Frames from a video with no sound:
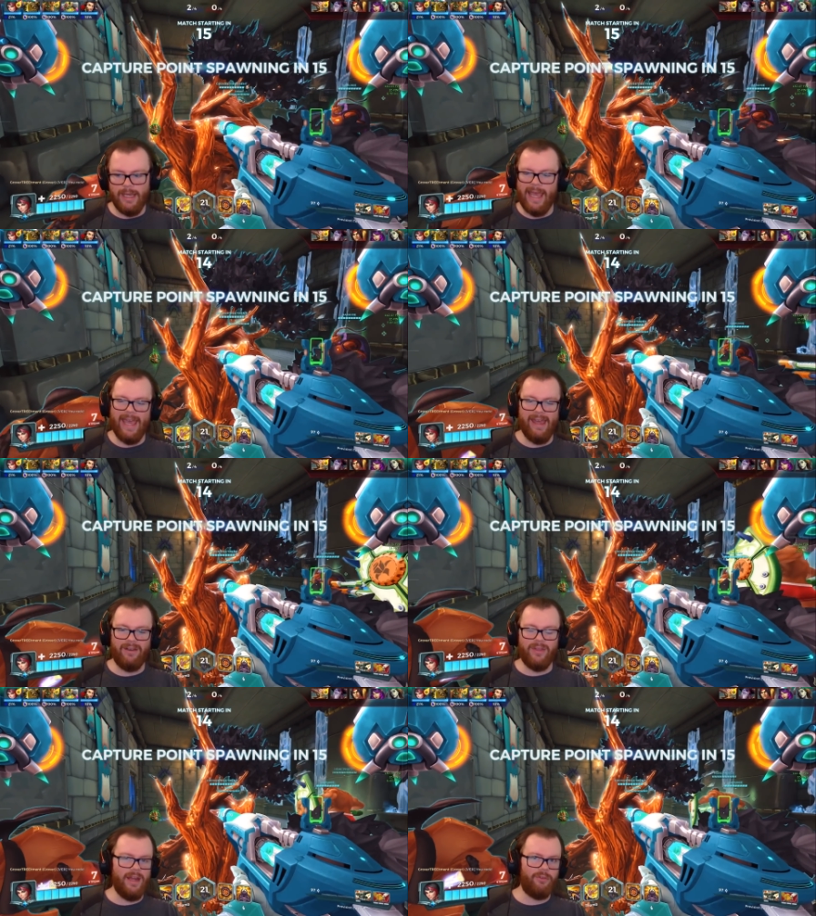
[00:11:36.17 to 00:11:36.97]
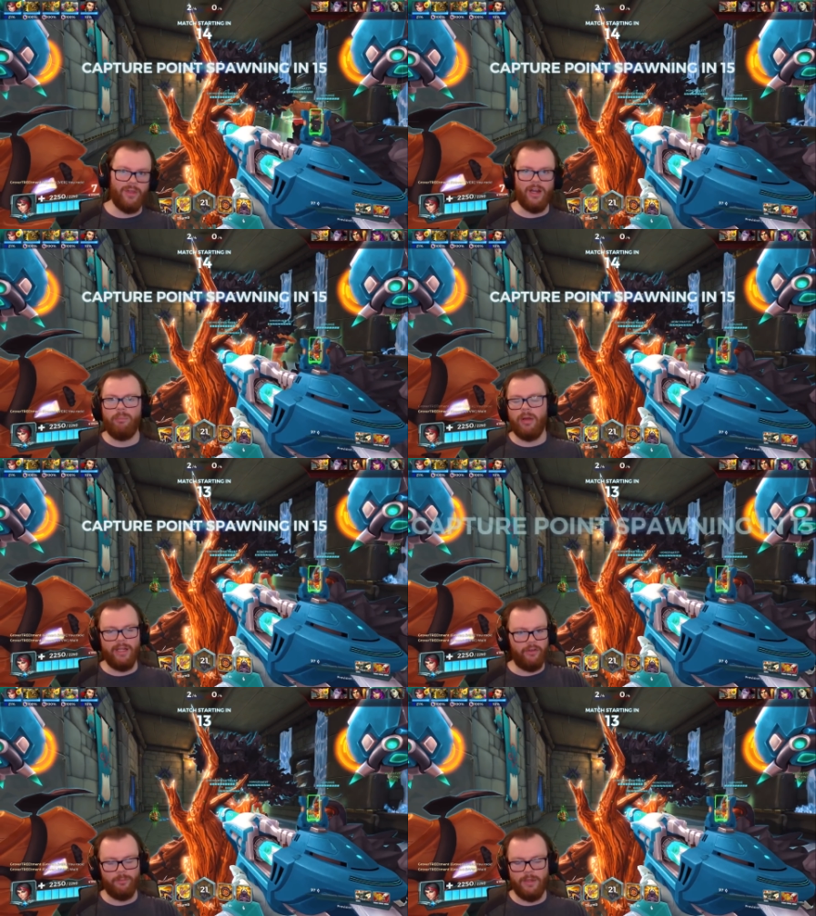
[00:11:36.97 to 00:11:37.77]
And then after that, I'll probably
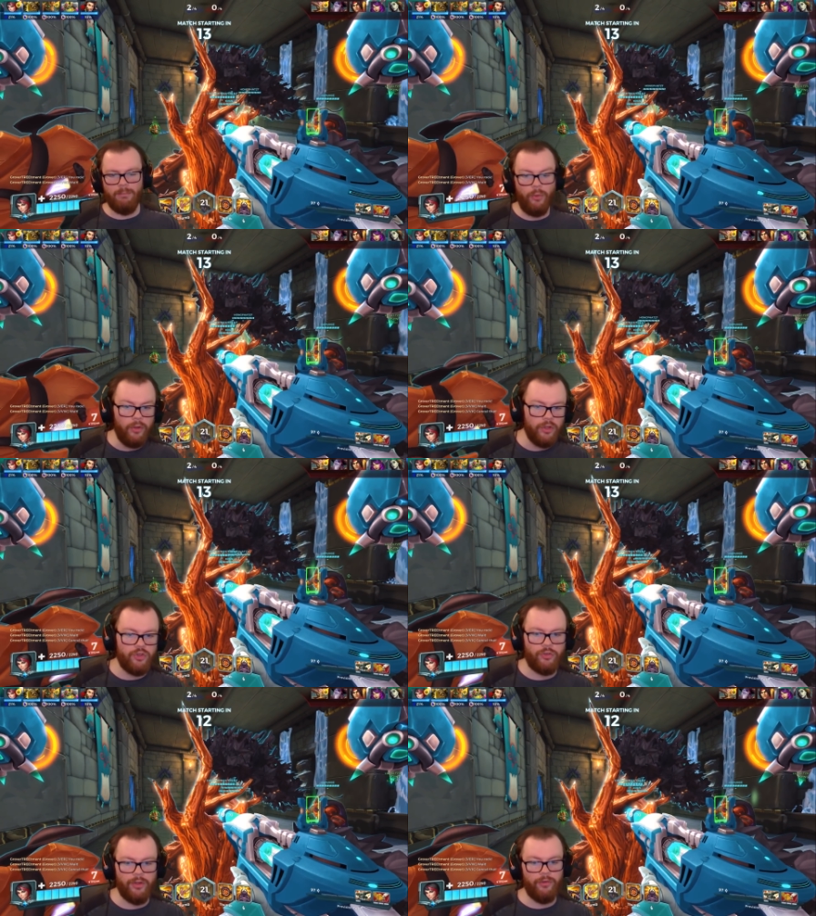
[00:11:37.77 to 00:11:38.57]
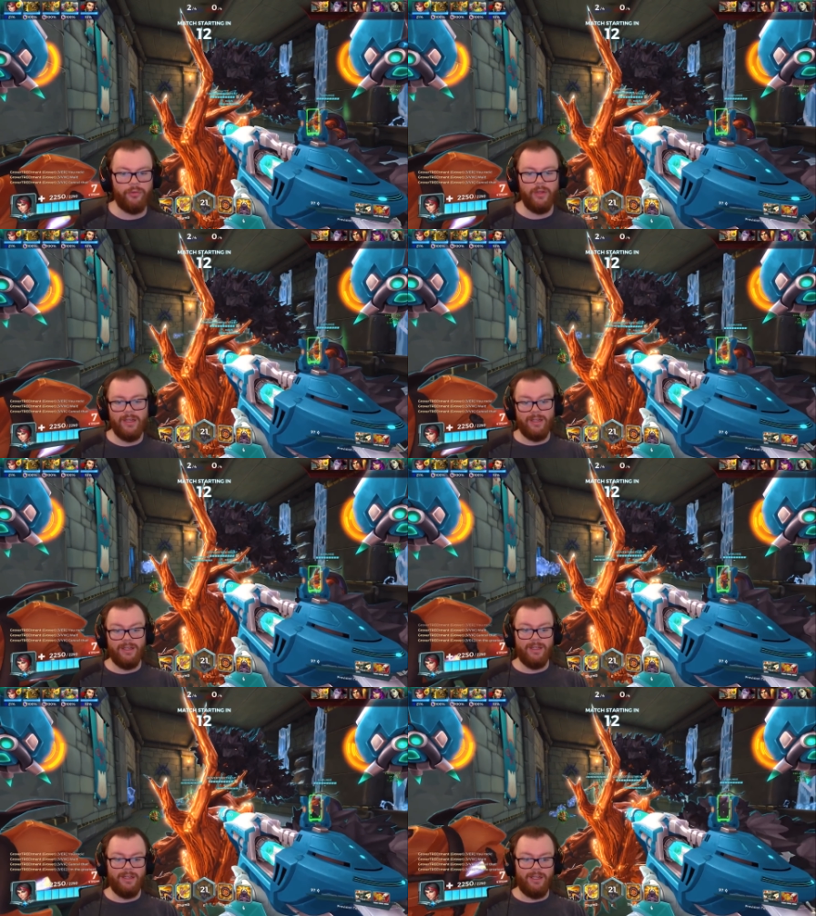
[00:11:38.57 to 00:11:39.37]
get some Nimble, just because,
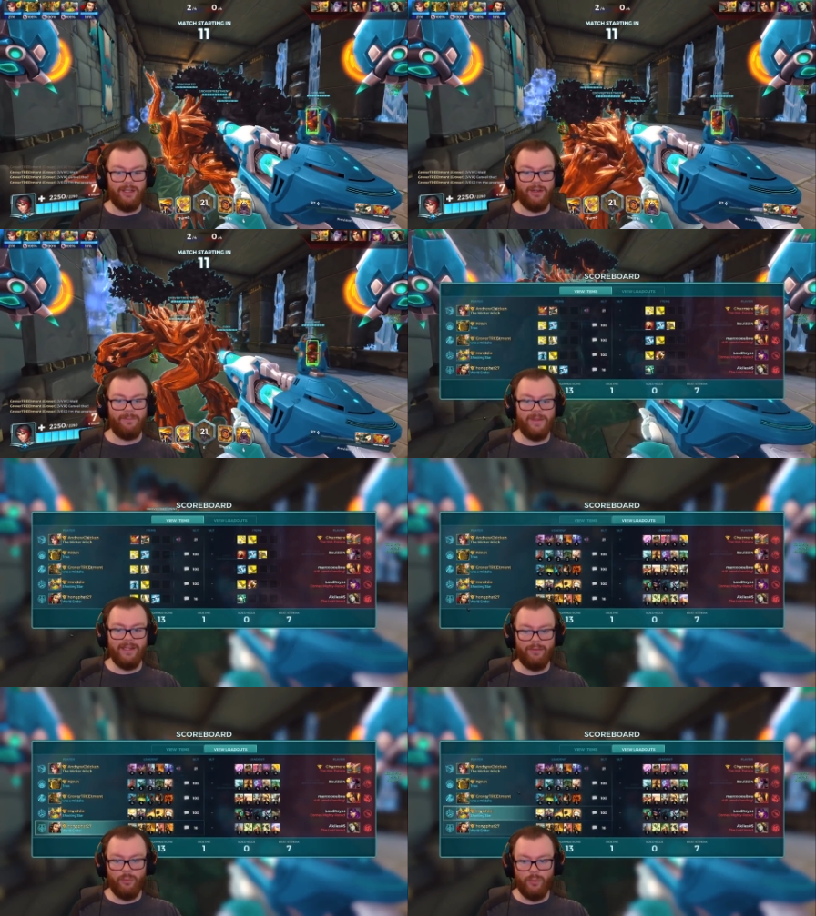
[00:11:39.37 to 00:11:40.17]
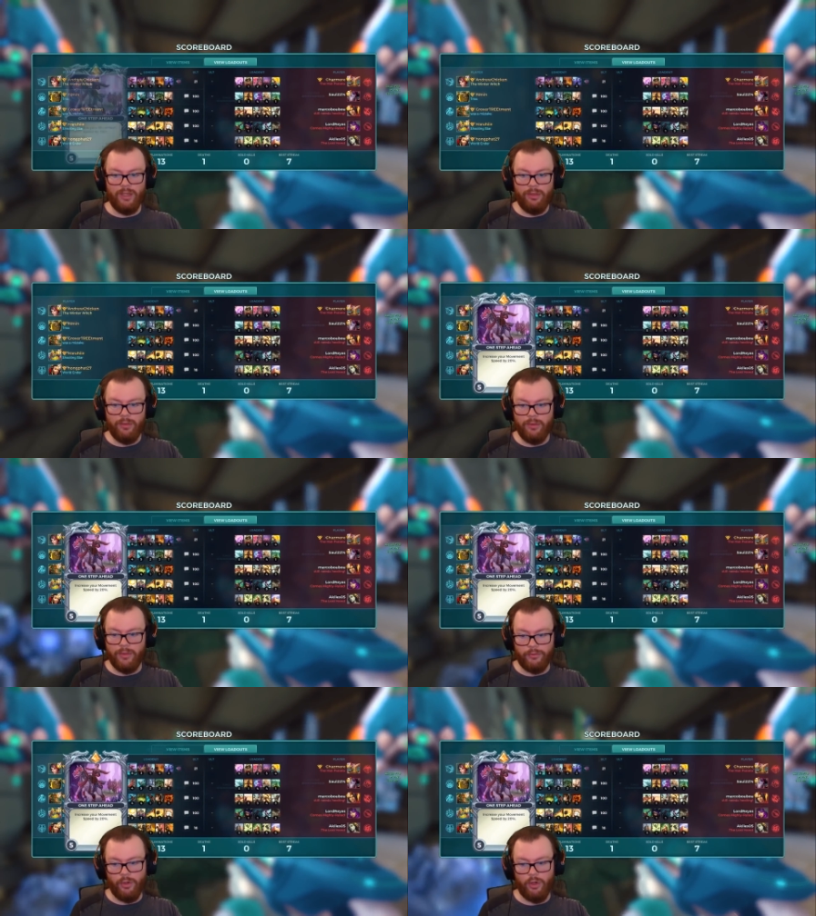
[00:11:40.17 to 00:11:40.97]
you know, even with
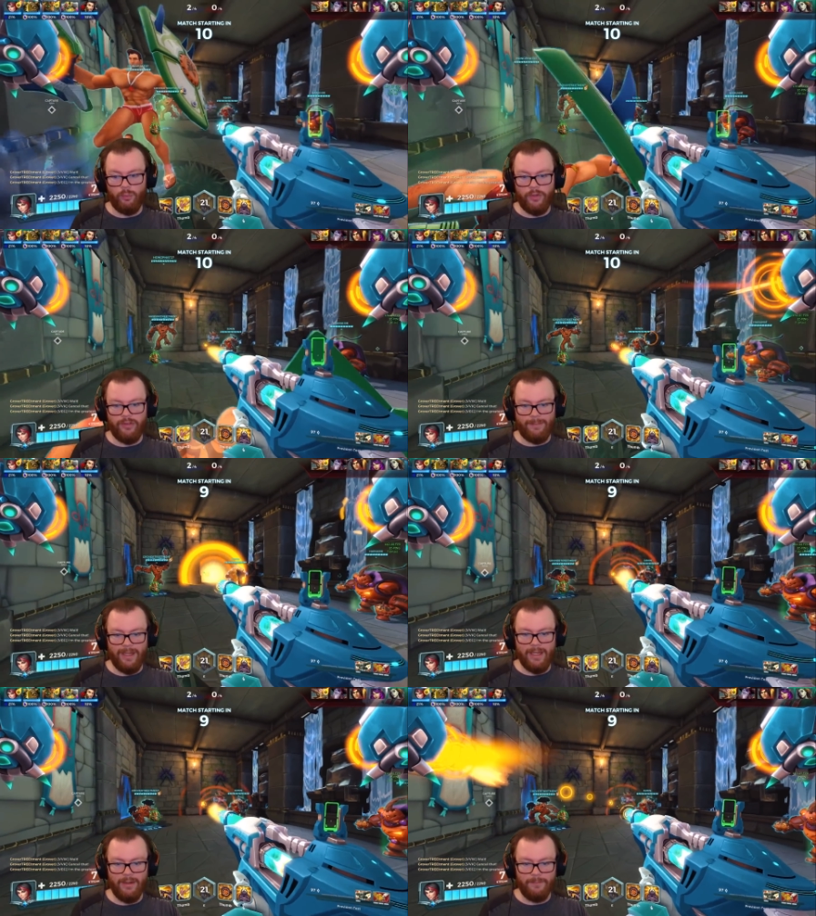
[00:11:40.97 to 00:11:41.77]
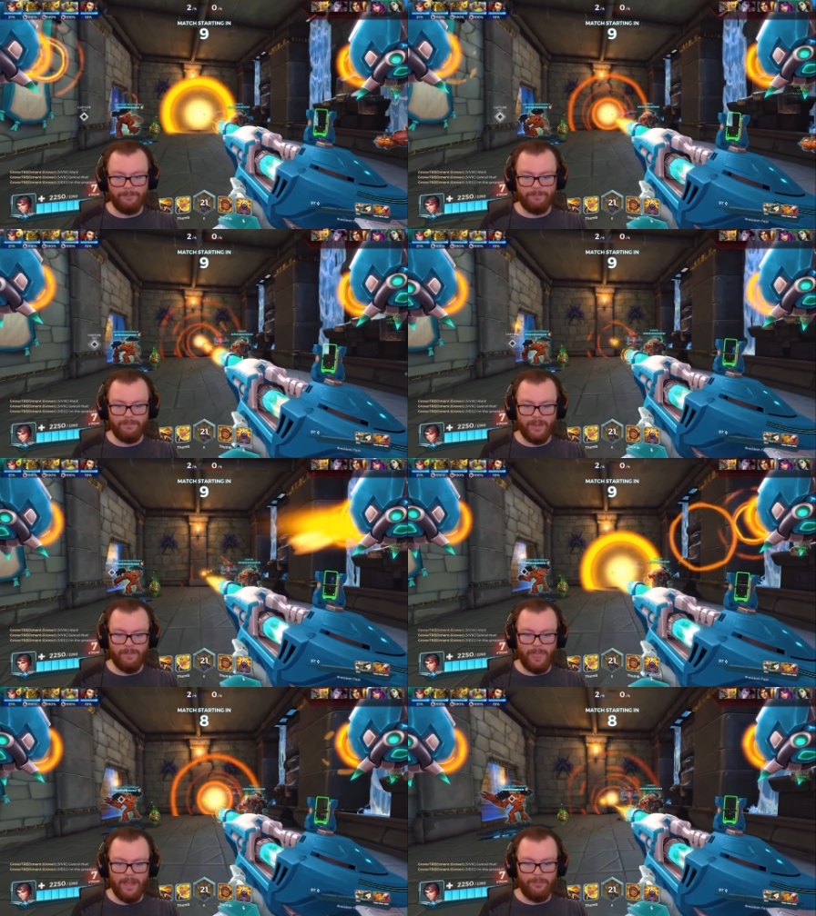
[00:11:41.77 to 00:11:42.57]
this card one step ahead,
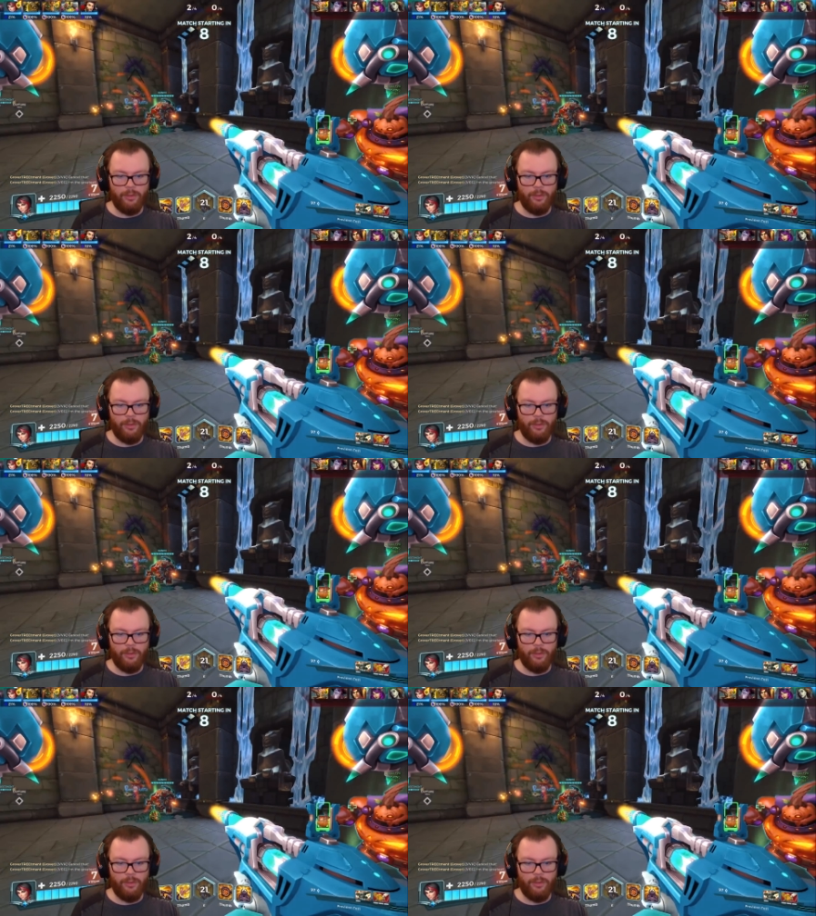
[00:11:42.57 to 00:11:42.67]
I'm still